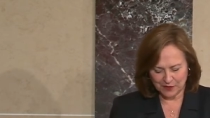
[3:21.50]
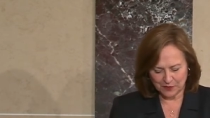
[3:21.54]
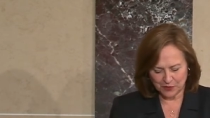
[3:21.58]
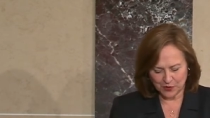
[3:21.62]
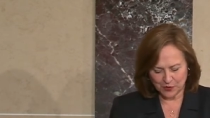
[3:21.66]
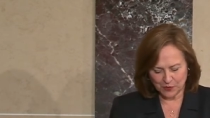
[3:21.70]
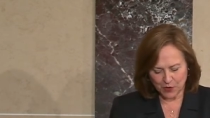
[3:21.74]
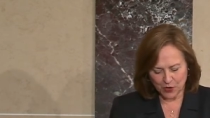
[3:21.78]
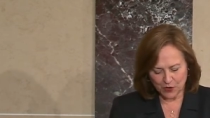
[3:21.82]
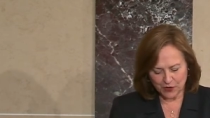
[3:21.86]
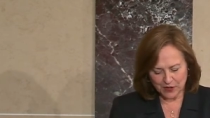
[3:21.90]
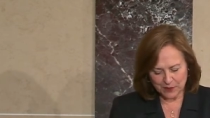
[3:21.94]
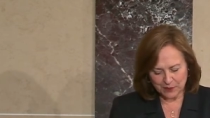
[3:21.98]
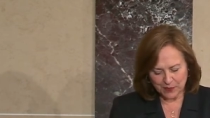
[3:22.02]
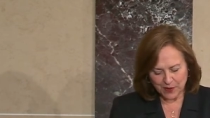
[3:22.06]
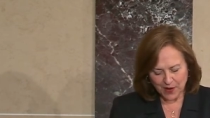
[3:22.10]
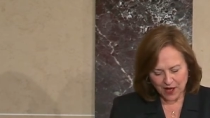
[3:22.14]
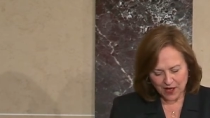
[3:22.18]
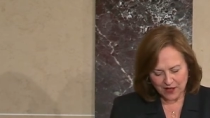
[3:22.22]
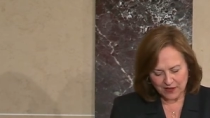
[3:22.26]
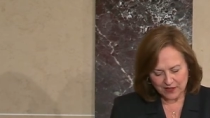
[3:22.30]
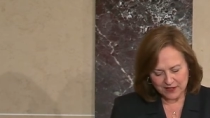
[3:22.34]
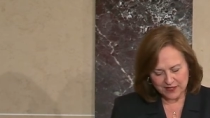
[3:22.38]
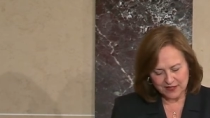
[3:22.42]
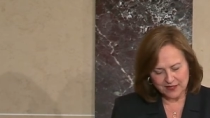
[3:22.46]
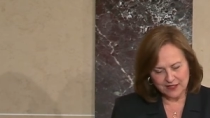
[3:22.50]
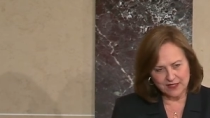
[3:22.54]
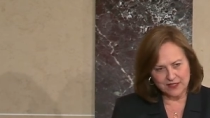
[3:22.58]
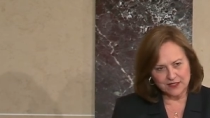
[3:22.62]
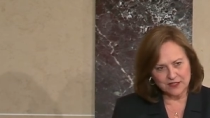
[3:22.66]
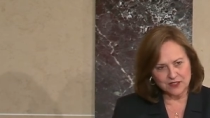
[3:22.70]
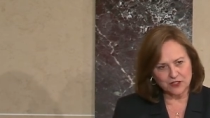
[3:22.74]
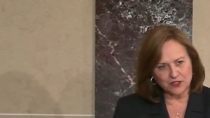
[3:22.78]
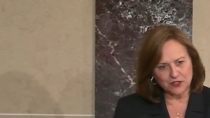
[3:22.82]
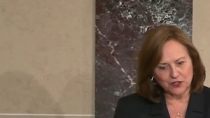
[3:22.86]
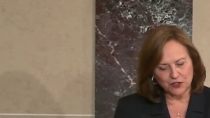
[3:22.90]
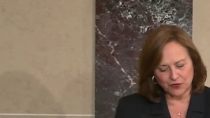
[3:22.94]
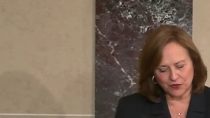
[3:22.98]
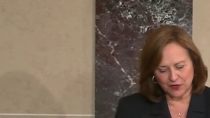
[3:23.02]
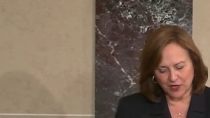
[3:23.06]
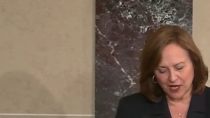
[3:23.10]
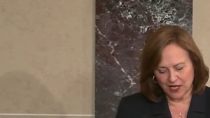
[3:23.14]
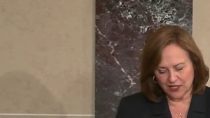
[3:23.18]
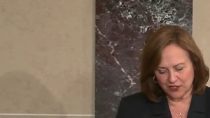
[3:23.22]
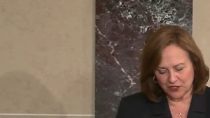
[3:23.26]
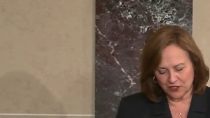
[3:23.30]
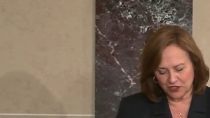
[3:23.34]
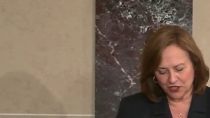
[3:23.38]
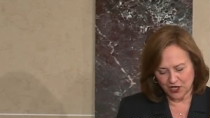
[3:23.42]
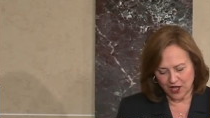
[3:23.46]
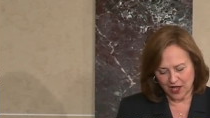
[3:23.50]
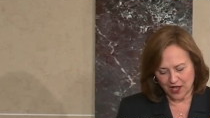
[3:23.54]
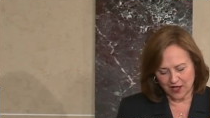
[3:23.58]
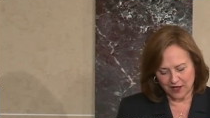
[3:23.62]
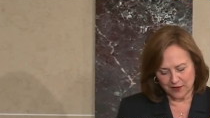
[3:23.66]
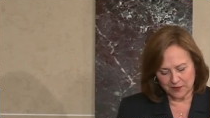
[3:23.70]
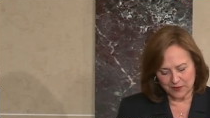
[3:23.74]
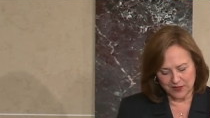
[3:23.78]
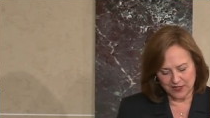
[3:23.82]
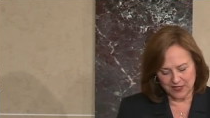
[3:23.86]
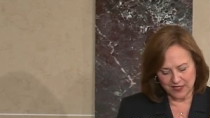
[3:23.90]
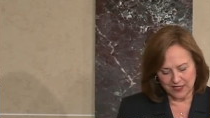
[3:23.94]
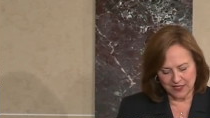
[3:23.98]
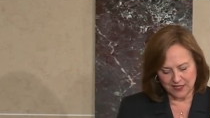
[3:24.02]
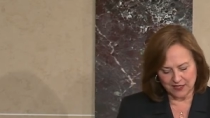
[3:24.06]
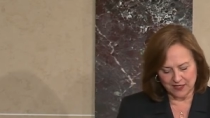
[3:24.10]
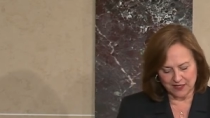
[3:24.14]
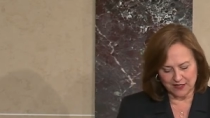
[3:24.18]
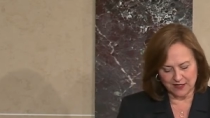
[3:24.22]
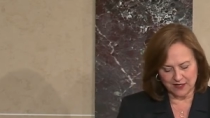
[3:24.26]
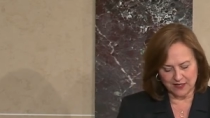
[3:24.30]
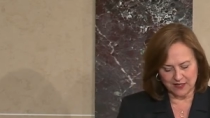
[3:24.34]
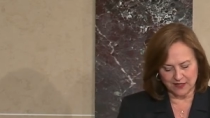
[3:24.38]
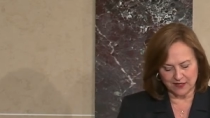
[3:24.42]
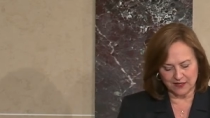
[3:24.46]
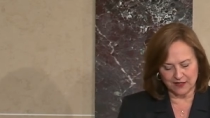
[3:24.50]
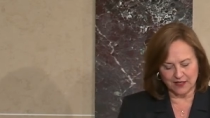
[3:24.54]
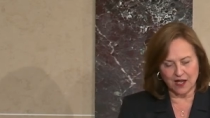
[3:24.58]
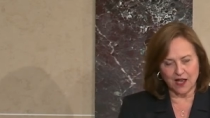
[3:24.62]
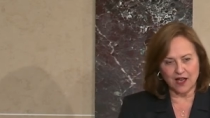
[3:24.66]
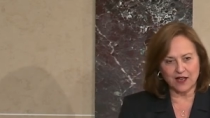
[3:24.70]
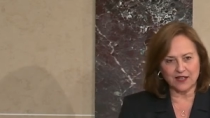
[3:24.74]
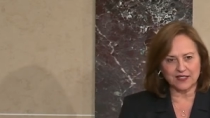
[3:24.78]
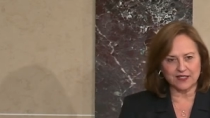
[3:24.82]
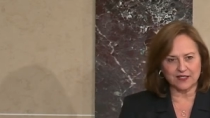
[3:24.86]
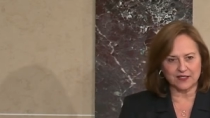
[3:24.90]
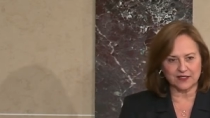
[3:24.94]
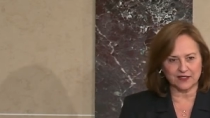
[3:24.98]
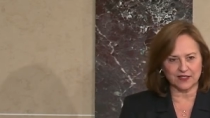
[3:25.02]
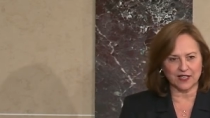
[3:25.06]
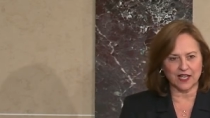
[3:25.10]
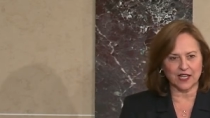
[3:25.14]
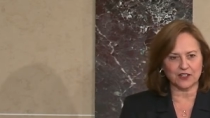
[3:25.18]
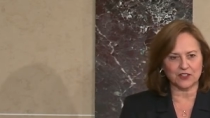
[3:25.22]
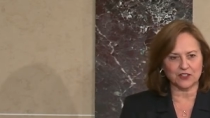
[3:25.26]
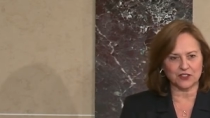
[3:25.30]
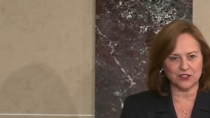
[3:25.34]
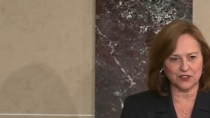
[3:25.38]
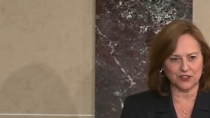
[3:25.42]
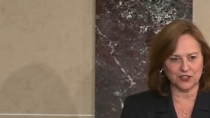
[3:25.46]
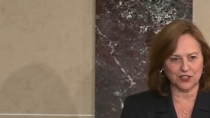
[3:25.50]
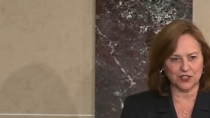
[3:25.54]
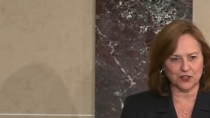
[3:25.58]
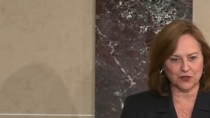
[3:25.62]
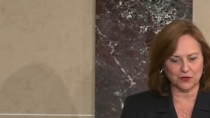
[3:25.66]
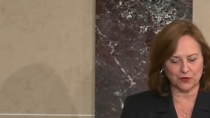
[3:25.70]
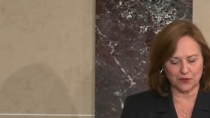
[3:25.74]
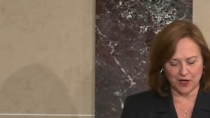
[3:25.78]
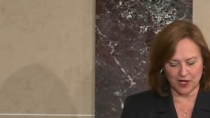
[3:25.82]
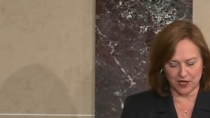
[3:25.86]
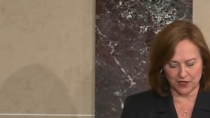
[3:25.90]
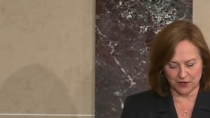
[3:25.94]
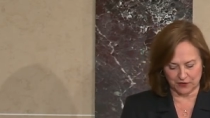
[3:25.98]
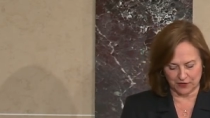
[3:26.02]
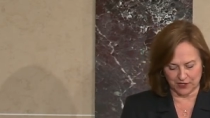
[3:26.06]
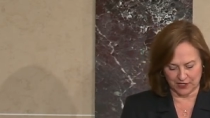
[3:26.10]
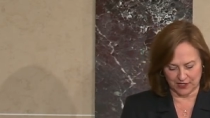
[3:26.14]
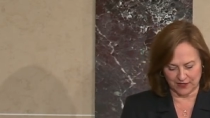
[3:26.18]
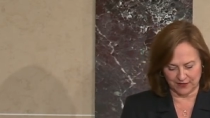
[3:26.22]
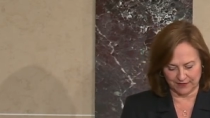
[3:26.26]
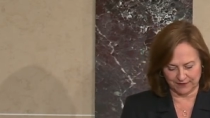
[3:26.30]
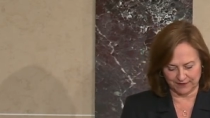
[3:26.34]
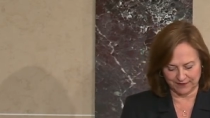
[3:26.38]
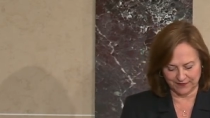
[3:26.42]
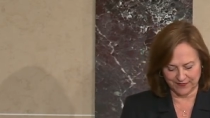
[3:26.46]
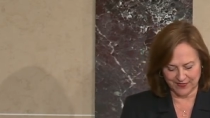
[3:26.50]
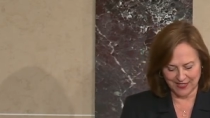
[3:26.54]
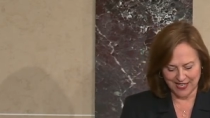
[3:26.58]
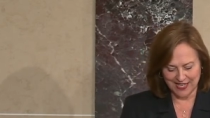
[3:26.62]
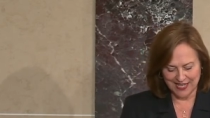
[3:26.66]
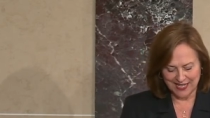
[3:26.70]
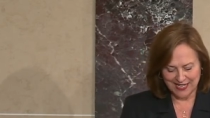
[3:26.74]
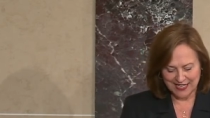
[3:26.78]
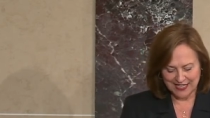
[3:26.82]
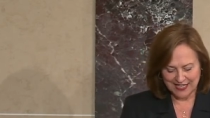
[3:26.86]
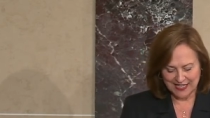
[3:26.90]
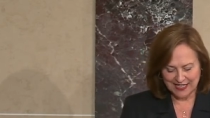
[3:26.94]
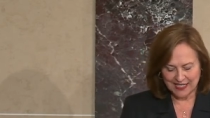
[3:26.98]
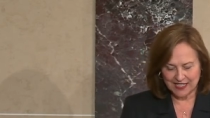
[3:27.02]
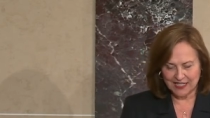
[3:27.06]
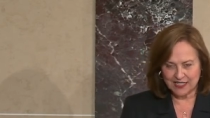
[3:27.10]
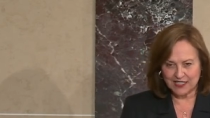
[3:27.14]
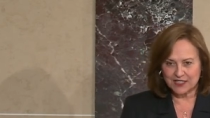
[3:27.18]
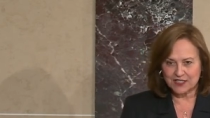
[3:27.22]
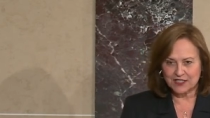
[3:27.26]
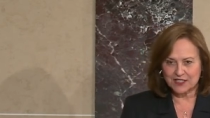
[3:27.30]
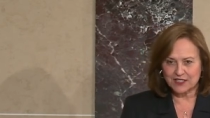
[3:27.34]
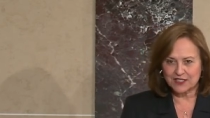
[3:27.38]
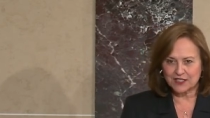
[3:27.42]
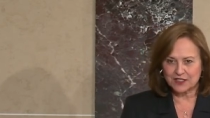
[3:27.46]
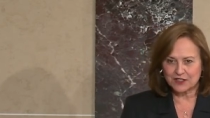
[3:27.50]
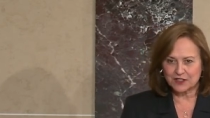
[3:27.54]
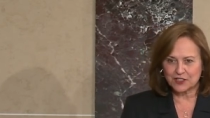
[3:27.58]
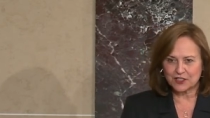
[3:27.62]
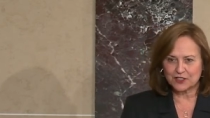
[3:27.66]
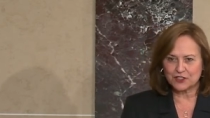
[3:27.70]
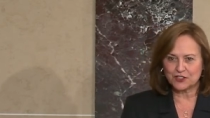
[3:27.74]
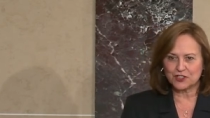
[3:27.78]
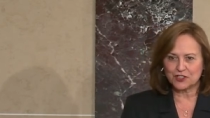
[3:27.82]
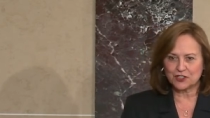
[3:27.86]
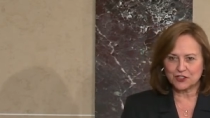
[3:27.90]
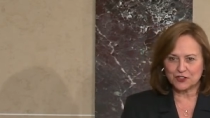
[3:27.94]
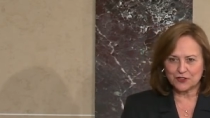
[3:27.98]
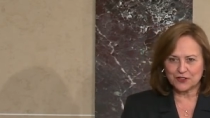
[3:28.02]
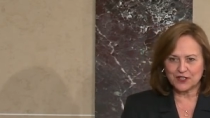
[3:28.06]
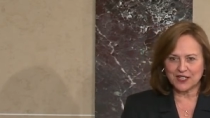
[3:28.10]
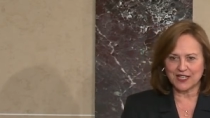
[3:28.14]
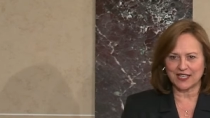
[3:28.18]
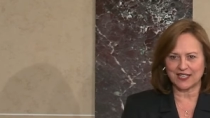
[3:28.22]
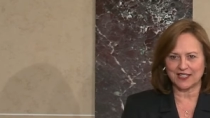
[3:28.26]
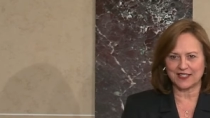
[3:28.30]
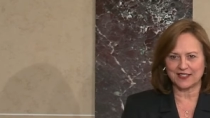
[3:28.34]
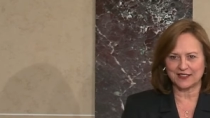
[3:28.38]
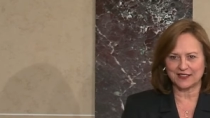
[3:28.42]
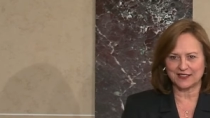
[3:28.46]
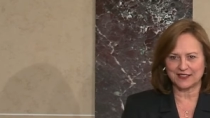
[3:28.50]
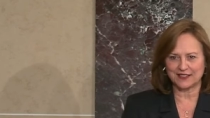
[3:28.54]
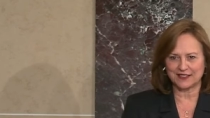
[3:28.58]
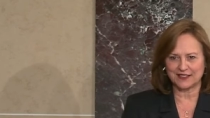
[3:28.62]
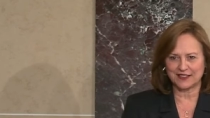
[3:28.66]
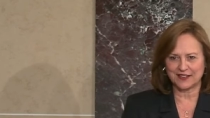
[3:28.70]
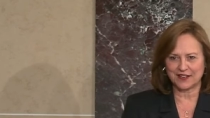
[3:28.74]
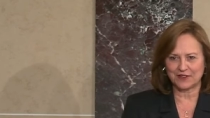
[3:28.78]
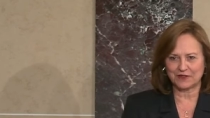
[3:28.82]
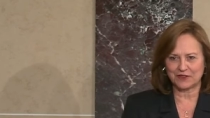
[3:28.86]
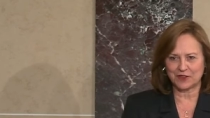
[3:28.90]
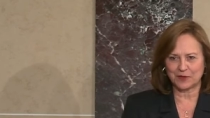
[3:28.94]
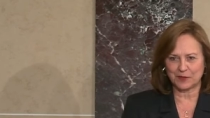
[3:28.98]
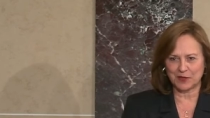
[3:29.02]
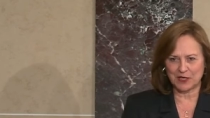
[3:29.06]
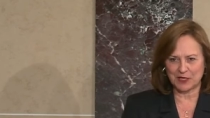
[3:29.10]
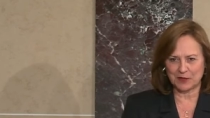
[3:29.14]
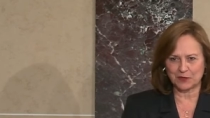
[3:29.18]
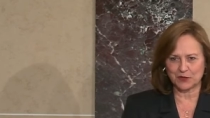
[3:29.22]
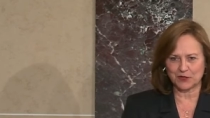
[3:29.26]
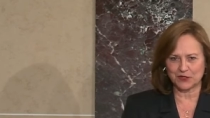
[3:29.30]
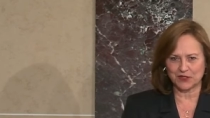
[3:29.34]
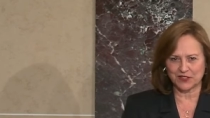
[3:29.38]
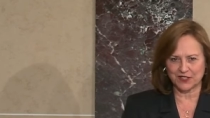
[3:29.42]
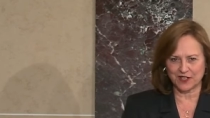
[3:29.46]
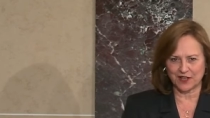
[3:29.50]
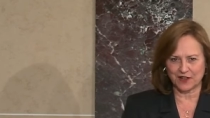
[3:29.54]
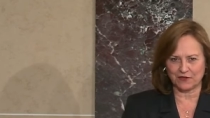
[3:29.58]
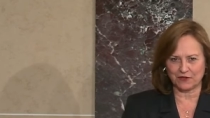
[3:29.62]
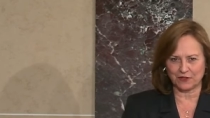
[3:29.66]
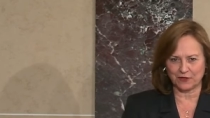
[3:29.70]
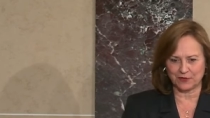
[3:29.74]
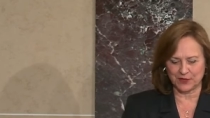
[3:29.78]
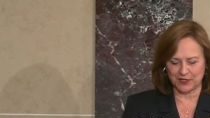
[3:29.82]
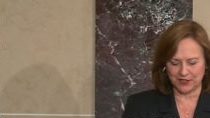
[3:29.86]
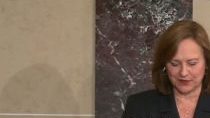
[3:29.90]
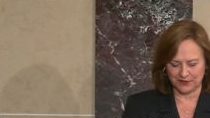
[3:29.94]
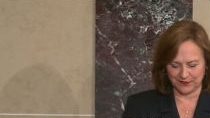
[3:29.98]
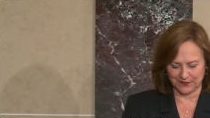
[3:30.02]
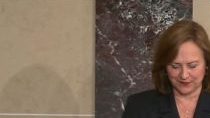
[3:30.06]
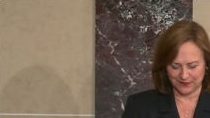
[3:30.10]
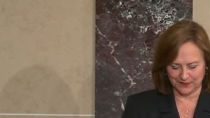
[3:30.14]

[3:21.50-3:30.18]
Promoting policies to create jobs is not election year rhetoric. It is the duty of the people's government.